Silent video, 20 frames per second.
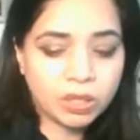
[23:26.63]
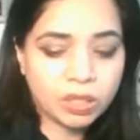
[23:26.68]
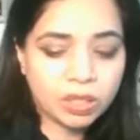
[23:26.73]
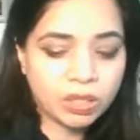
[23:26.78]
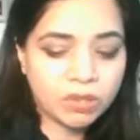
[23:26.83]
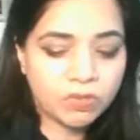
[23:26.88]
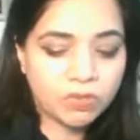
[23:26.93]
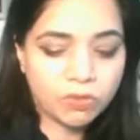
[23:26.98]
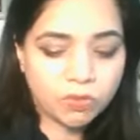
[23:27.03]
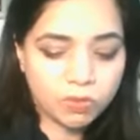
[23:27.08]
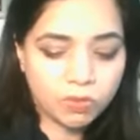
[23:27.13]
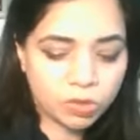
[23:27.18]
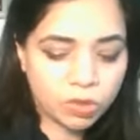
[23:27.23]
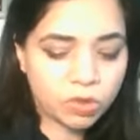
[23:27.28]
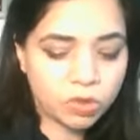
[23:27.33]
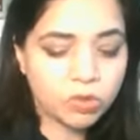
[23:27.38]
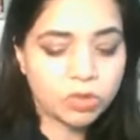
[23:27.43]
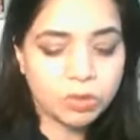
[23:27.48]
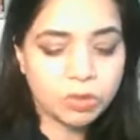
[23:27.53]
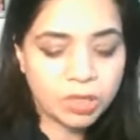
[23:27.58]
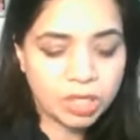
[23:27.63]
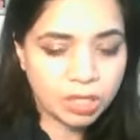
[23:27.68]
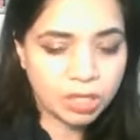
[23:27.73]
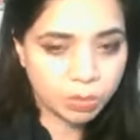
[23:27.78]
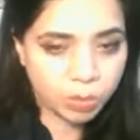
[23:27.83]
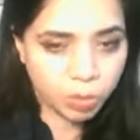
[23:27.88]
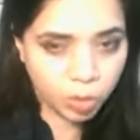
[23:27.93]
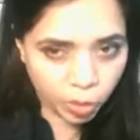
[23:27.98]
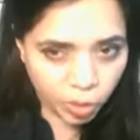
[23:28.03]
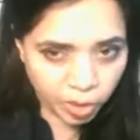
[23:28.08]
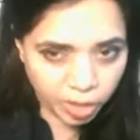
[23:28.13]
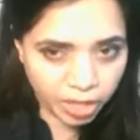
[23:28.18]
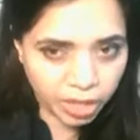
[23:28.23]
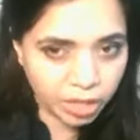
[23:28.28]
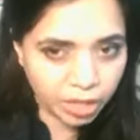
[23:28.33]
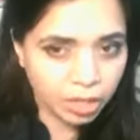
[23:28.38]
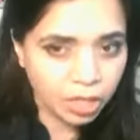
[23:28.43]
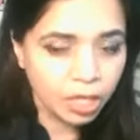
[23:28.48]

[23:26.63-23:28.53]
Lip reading: than you to be deported.